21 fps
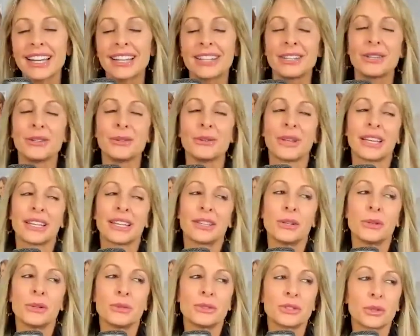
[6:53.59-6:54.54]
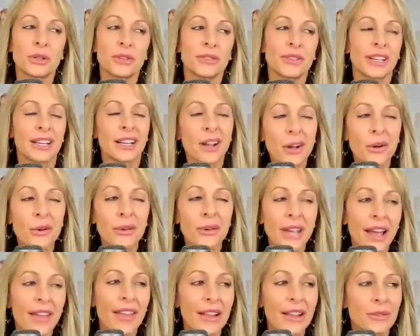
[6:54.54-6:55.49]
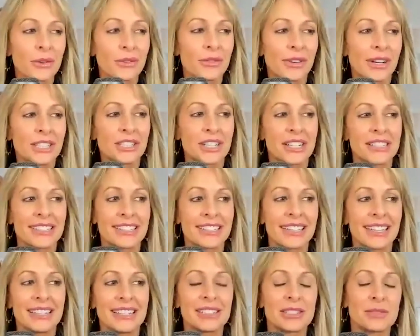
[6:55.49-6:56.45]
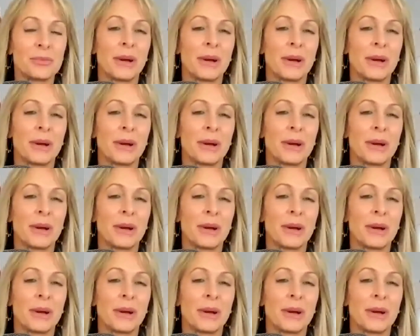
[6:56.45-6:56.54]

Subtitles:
and you sort of like, oh yeah, that's what franchising is.